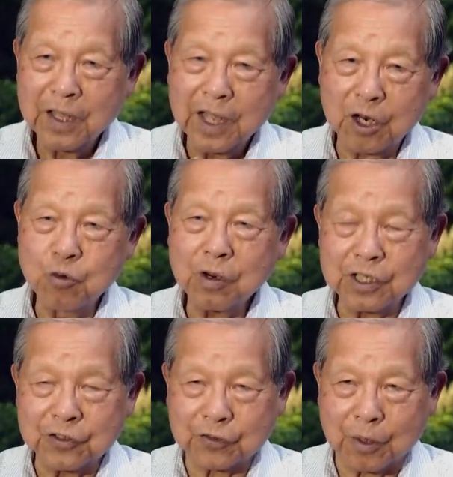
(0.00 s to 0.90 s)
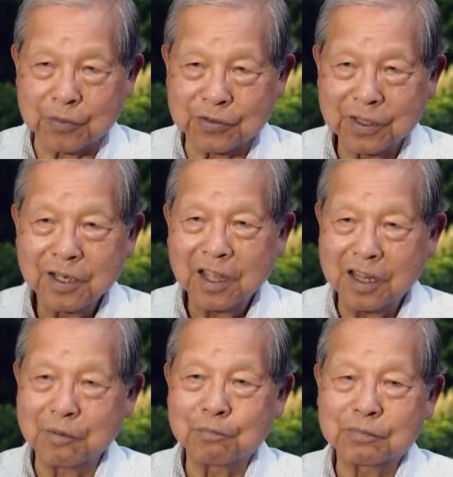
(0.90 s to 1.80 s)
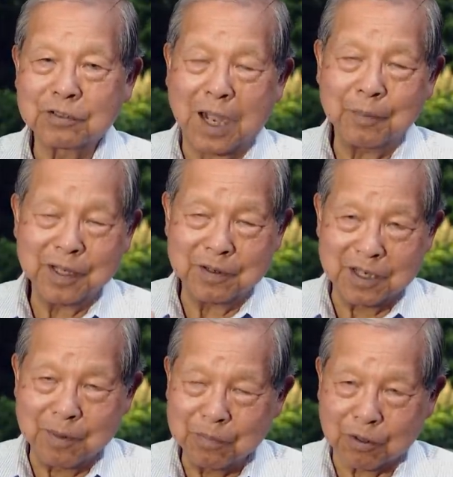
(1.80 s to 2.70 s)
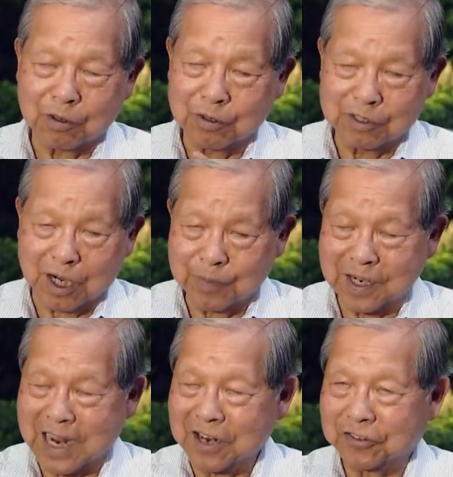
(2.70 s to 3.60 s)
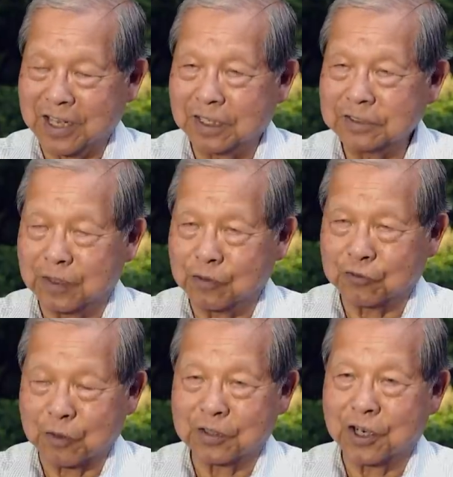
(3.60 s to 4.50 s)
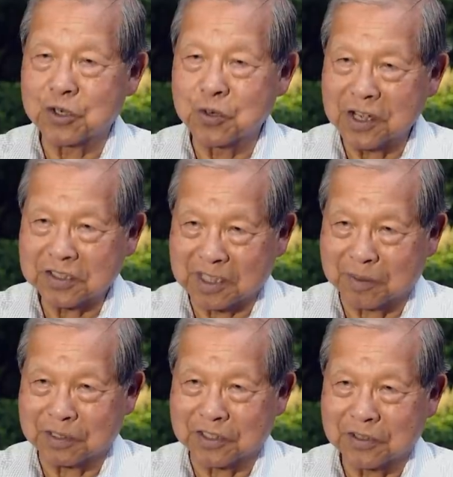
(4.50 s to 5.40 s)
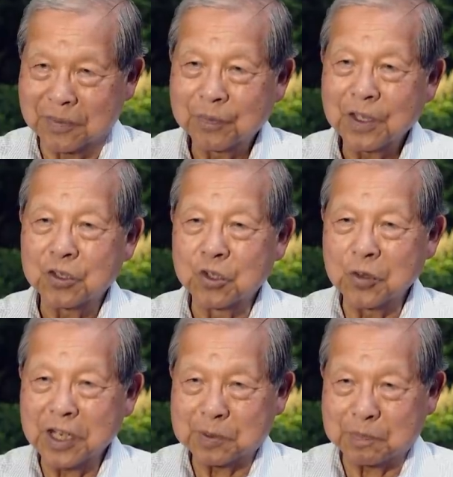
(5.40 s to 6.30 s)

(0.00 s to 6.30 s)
And who are these firms? And the dominant number, or dominant nationality of those firms are U.S. companies, U.S.